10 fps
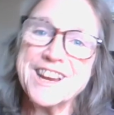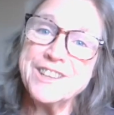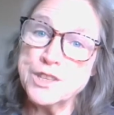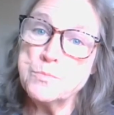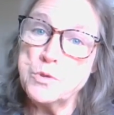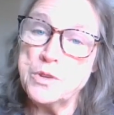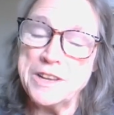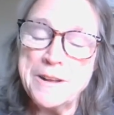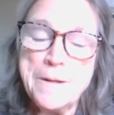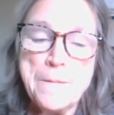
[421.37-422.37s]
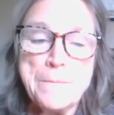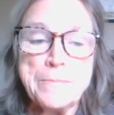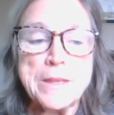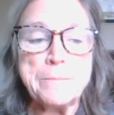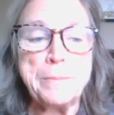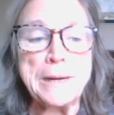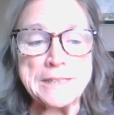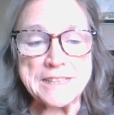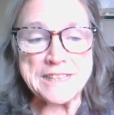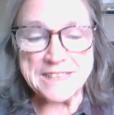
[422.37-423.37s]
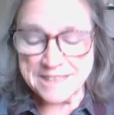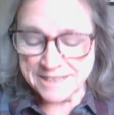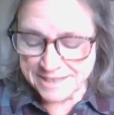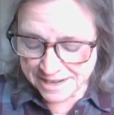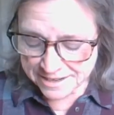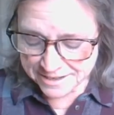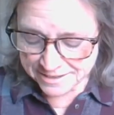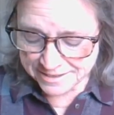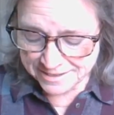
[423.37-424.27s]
kind of spooky. But the deck